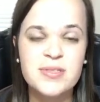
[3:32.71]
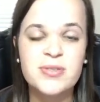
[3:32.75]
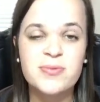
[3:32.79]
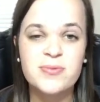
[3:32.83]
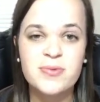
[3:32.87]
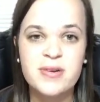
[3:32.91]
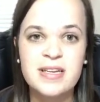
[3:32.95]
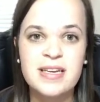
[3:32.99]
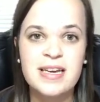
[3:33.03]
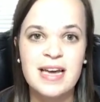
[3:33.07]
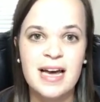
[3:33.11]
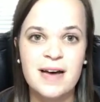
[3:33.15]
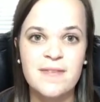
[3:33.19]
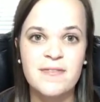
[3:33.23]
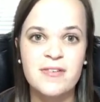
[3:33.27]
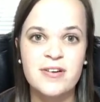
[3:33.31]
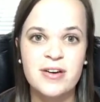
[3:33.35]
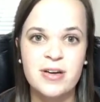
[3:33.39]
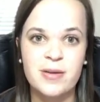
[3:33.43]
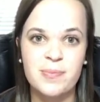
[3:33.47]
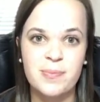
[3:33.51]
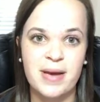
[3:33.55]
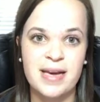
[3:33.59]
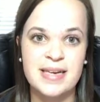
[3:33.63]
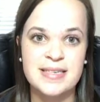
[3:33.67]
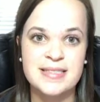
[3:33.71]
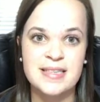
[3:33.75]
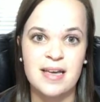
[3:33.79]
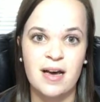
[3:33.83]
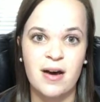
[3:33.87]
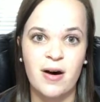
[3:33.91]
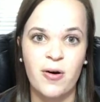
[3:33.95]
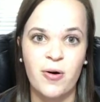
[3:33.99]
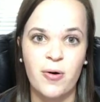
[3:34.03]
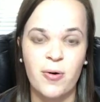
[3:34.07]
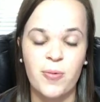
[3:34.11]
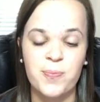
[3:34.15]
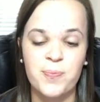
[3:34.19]
to really have a good base at
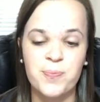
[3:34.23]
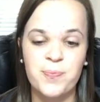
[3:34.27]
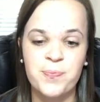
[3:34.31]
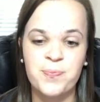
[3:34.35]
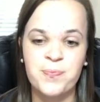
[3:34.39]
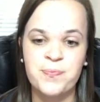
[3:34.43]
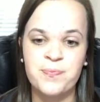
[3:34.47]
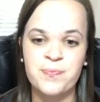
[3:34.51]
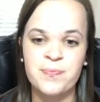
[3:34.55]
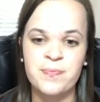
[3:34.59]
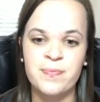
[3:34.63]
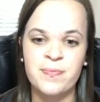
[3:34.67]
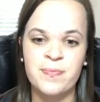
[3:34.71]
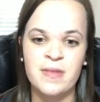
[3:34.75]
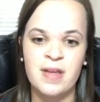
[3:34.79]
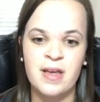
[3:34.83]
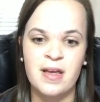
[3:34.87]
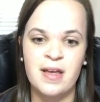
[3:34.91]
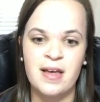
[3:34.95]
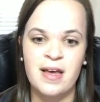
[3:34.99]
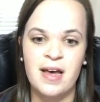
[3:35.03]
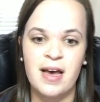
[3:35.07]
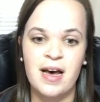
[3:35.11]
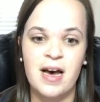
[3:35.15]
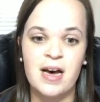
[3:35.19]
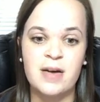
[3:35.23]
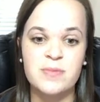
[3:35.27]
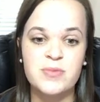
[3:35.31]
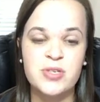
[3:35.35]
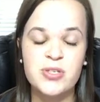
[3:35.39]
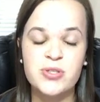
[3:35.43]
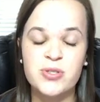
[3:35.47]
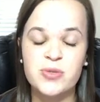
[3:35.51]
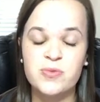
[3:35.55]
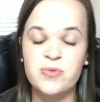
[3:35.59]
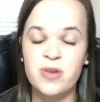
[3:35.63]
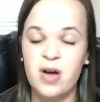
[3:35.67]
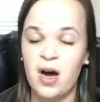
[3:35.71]
home.
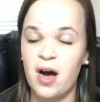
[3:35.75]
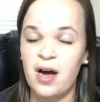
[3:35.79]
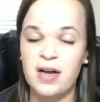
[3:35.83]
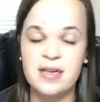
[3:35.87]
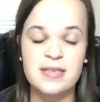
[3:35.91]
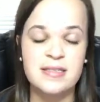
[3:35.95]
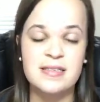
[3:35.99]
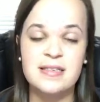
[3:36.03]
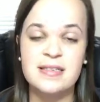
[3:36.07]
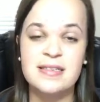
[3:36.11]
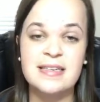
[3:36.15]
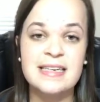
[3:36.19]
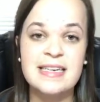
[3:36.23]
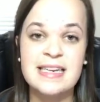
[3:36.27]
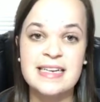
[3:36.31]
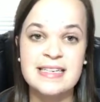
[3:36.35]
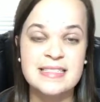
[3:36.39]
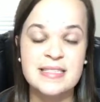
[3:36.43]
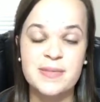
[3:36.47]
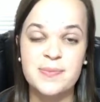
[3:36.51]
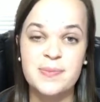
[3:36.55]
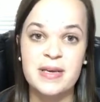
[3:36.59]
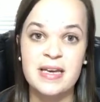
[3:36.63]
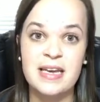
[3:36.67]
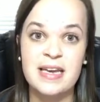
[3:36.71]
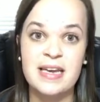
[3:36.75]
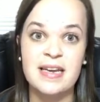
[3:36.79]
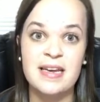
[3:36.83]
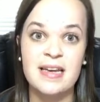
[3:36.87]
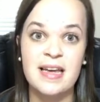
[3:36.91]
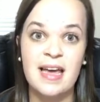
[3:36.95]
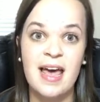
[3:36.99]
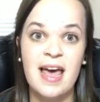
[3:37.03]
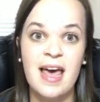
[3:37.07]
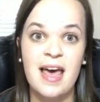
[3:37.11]
You do not need to be